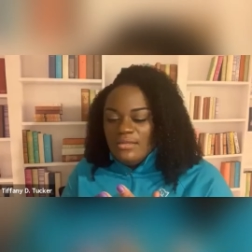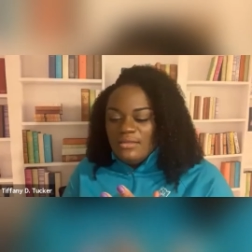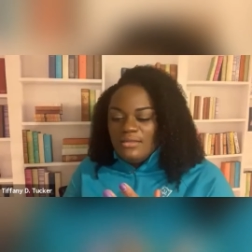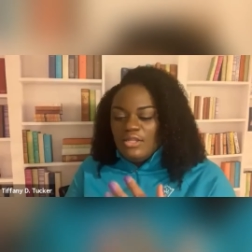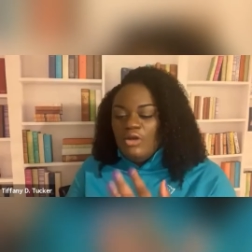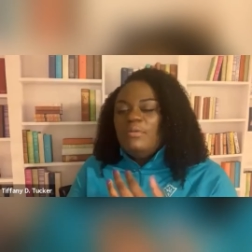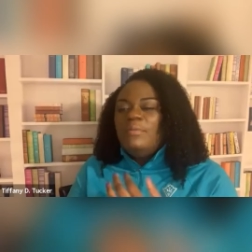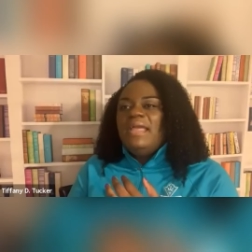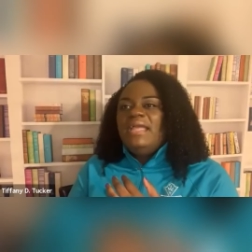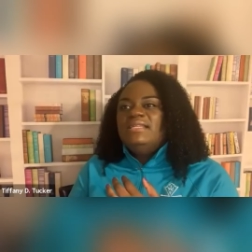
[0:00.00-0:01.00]
a global
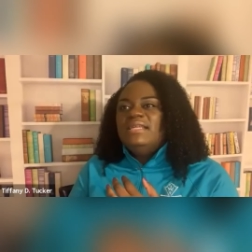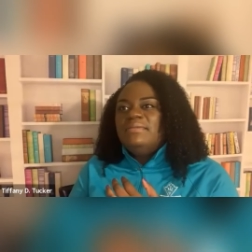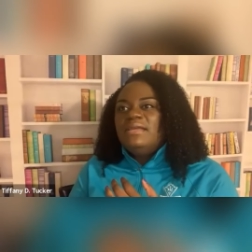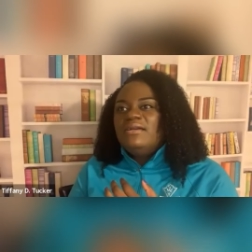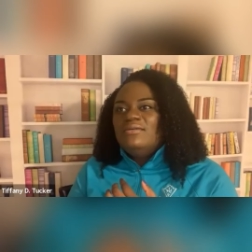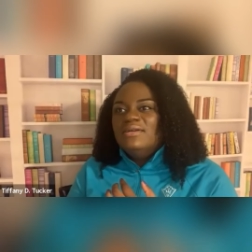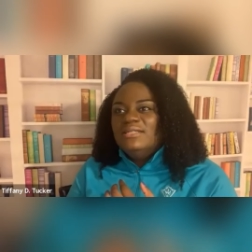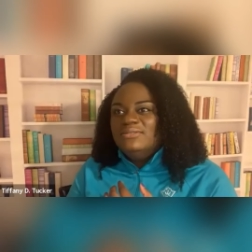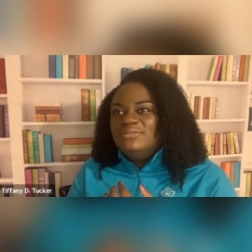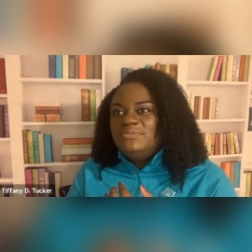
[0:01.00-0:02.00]
pandemic going
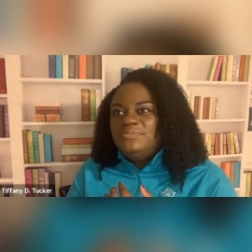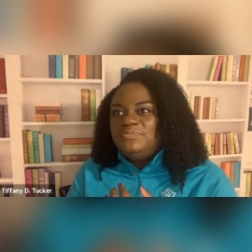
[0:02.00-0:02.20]
on.